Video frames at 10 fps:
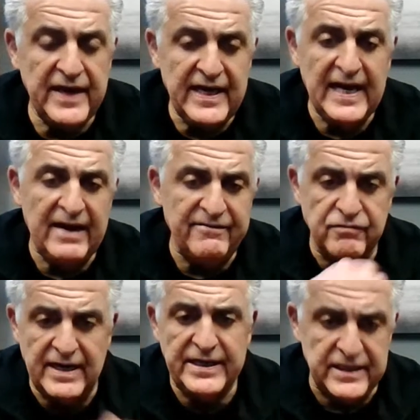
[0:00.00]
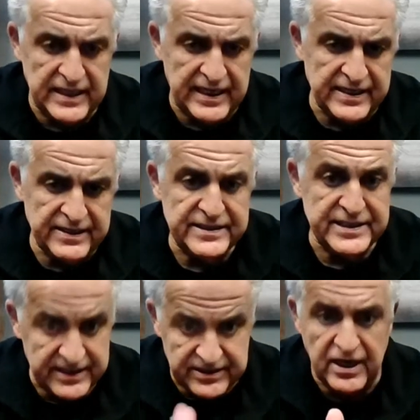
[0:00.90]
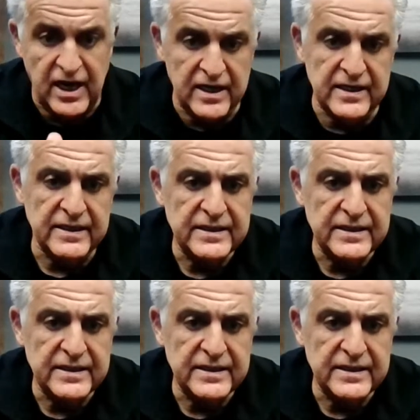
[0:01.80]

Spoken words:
They have regulated TikTok.